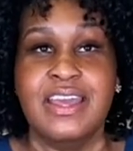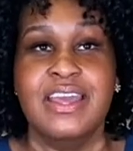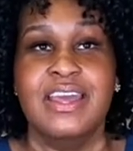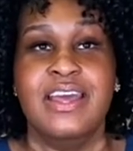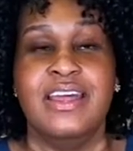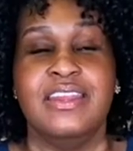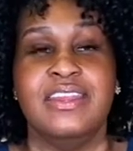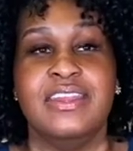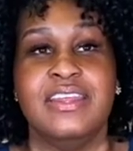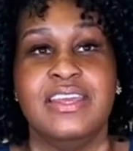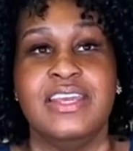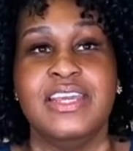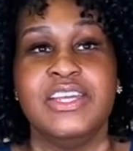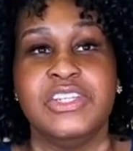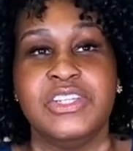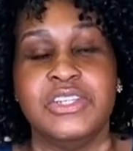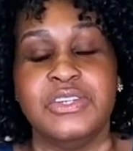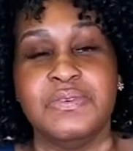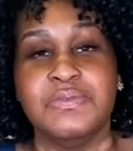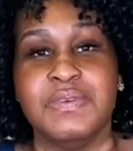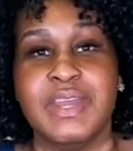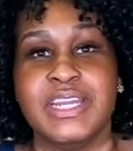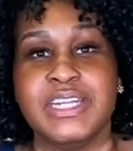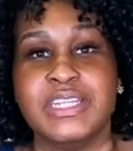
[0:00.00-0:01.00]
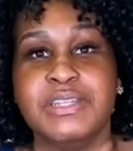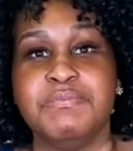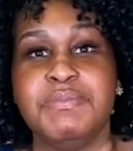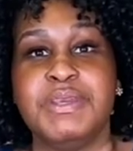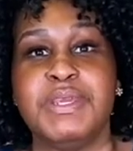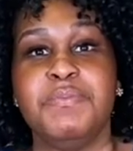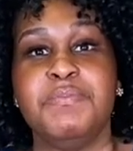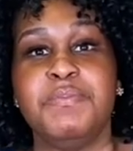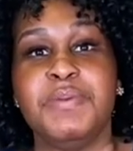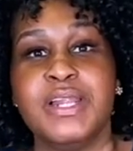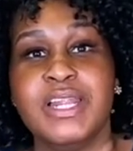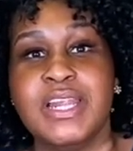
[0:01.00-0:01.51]

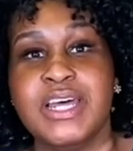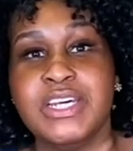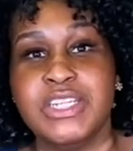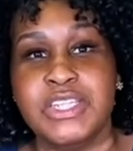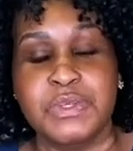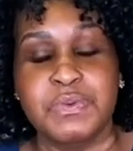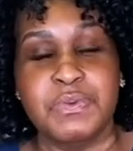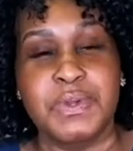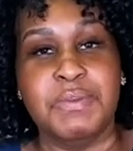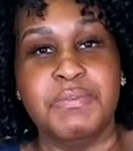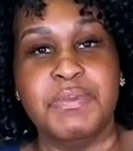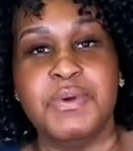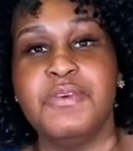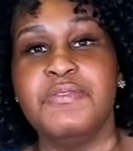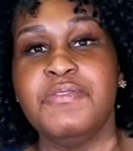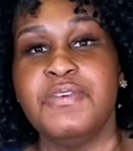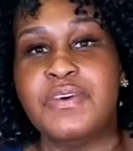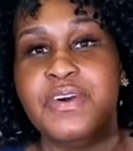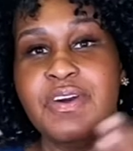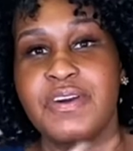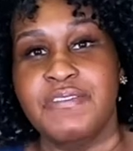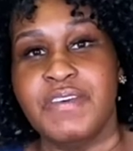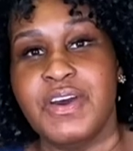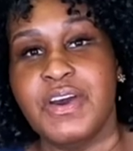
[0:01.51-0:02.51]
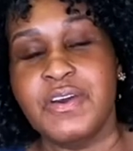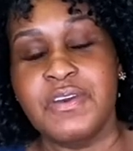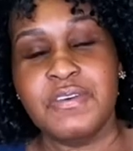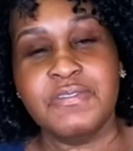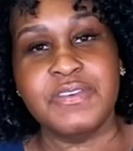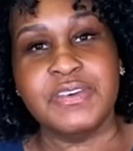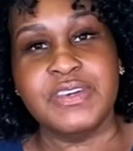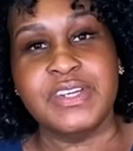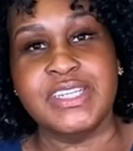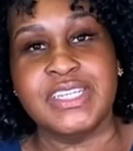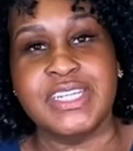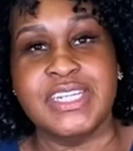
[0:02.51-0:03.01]
Hysterectomy plus removal of
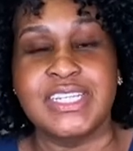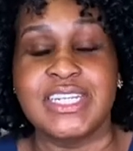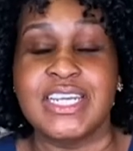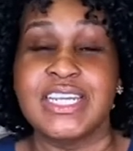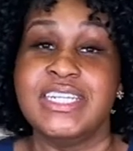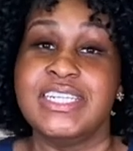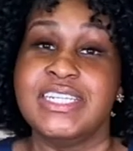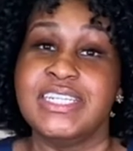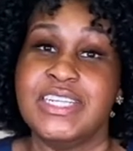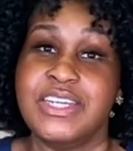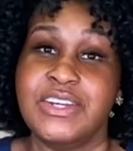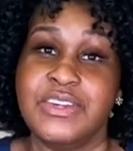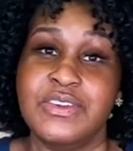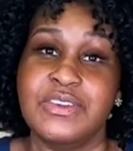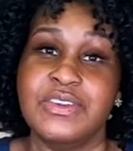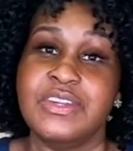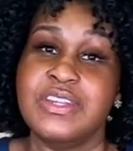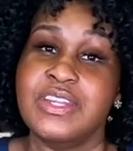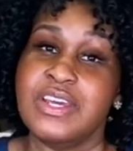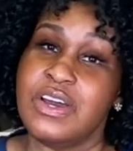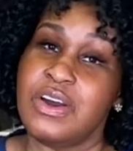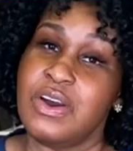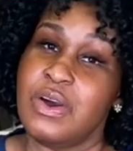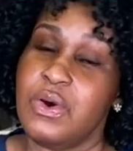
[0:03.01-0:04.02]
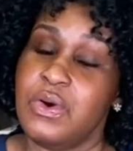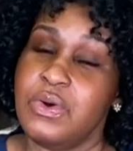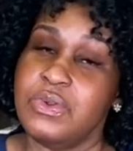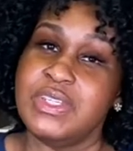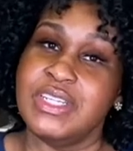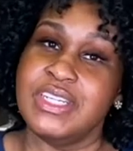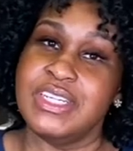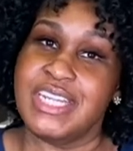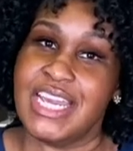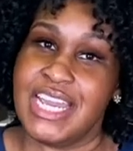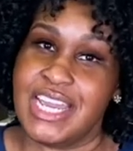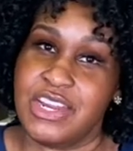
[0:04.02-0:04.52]
ovaries is considered the gold
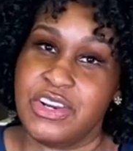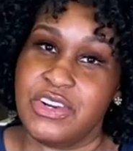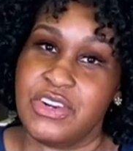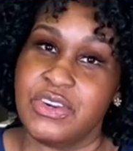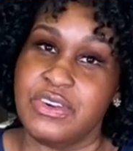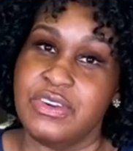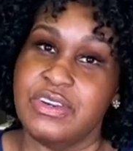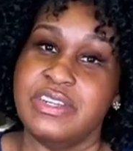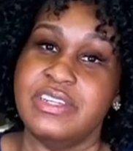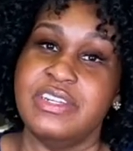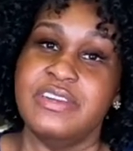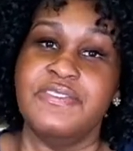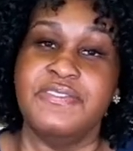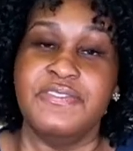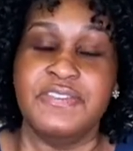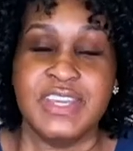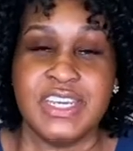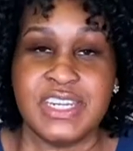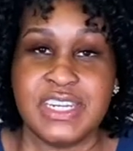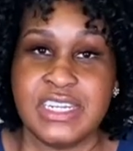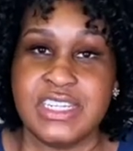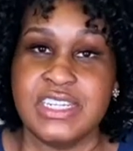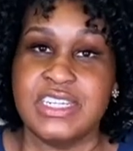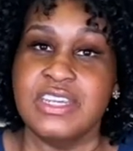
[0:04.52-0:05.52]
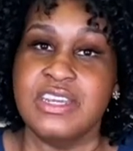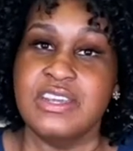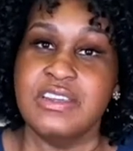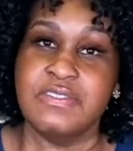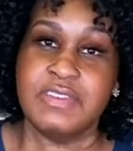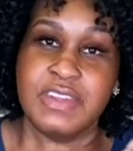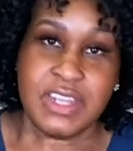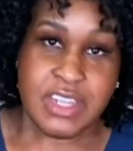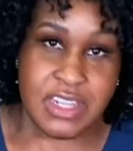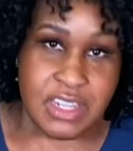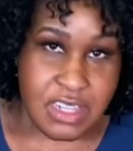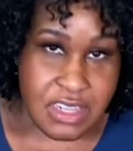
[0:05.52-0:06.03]
standard definitive
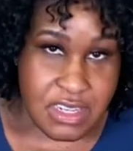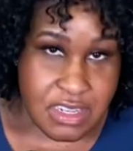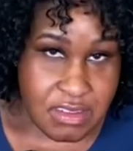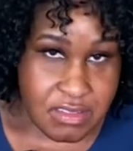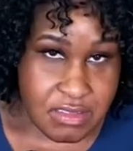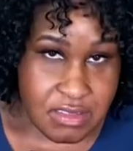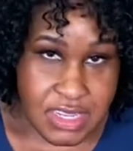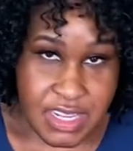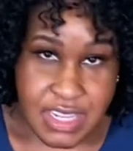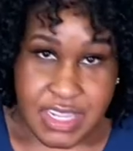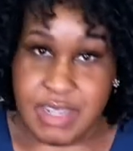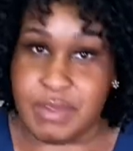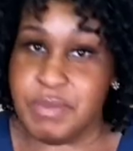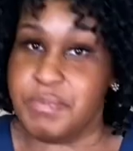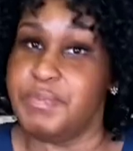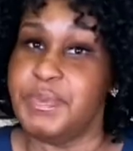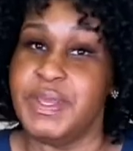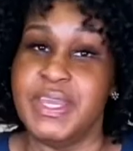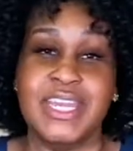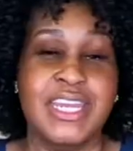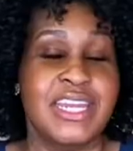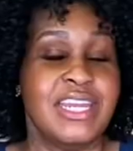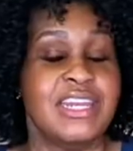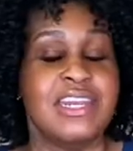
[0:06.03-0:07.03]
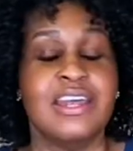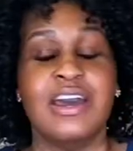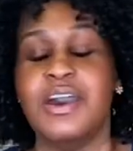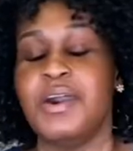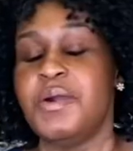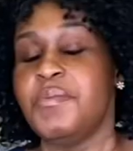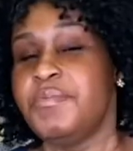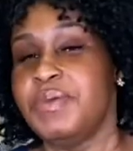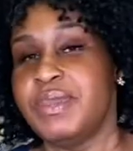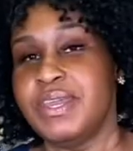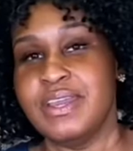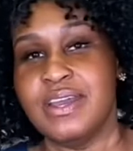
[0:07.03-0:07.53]
end all
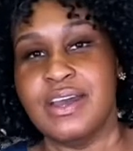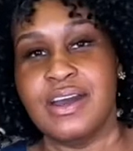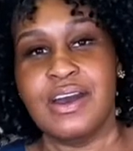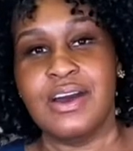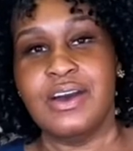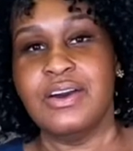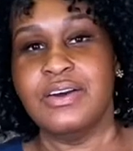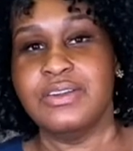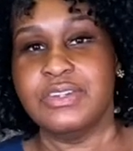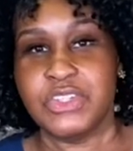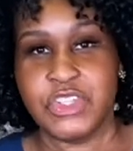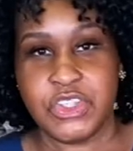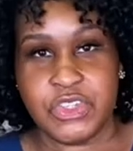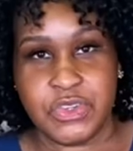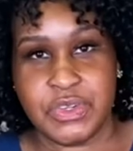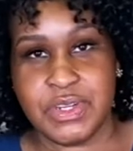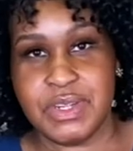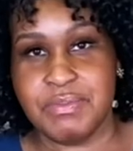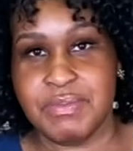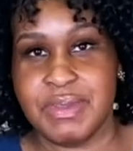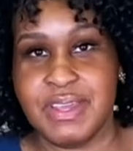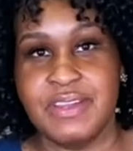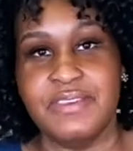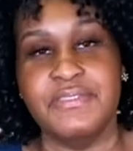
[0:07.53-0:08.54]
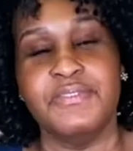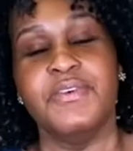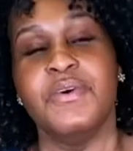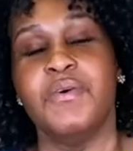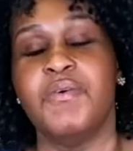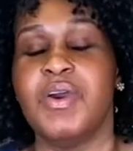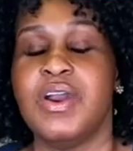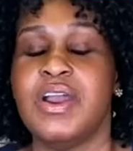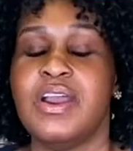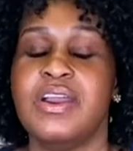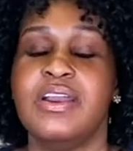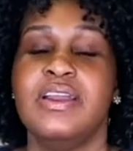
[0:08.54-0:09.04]
be all treatment
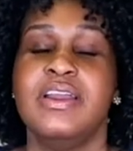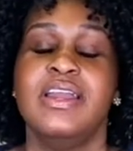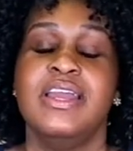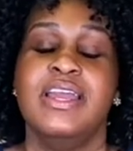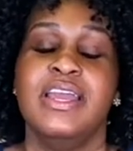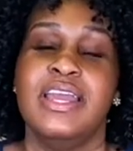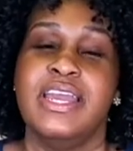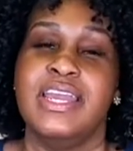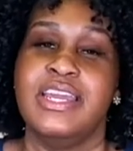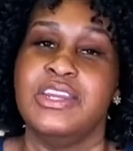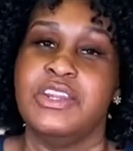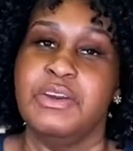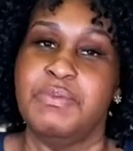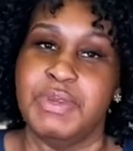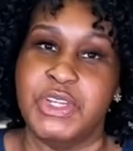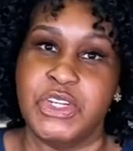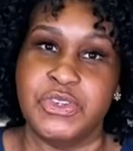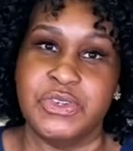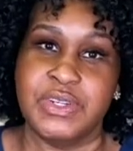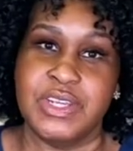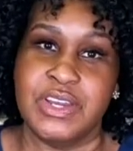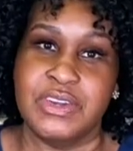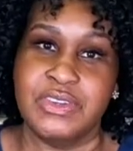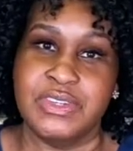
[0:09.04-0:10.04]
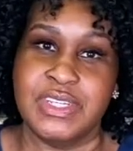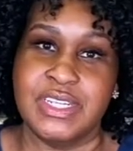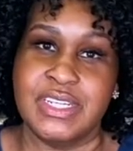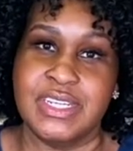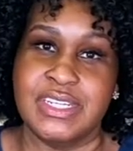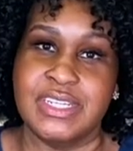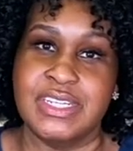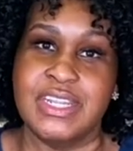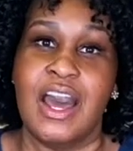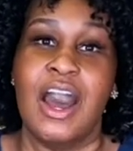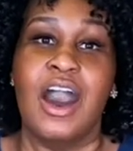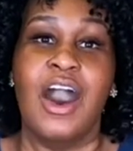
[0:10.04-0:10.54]
for
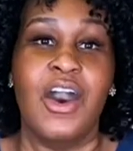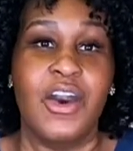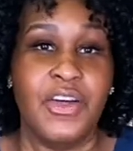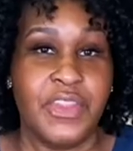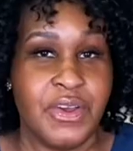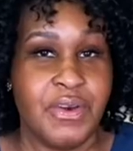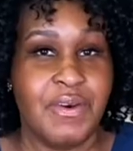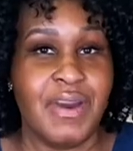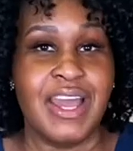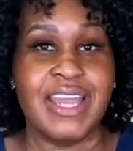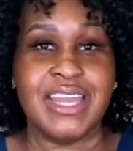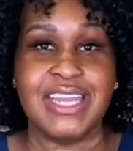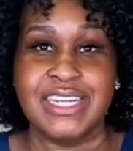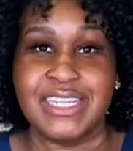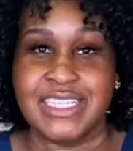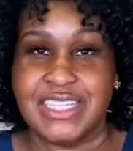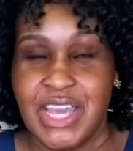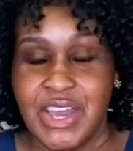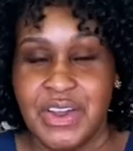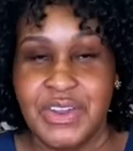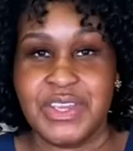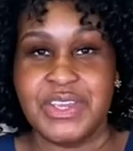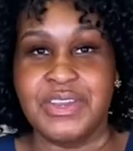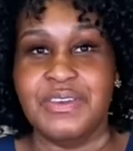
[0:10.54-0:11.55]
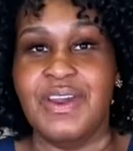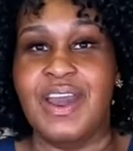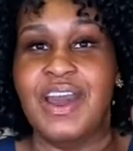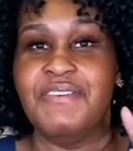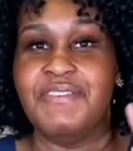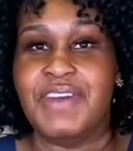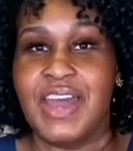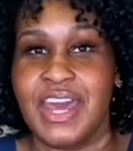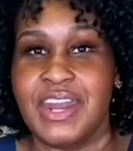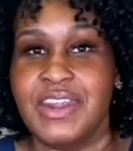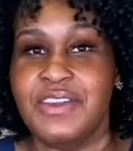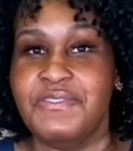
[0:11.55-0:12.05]
endometriosis. Although I can tell you, I've
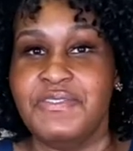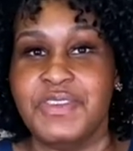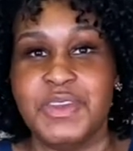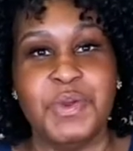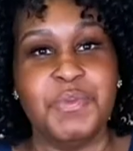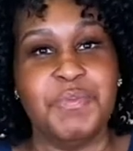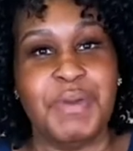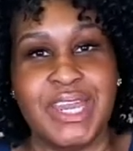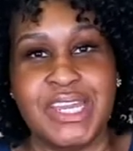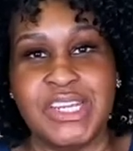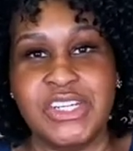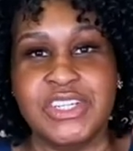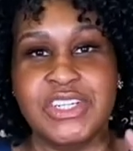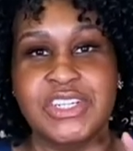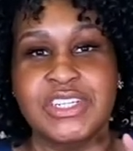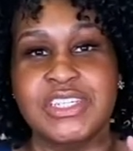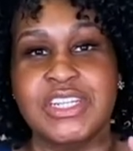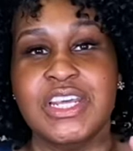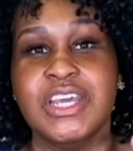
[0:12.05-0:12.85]
had a few patients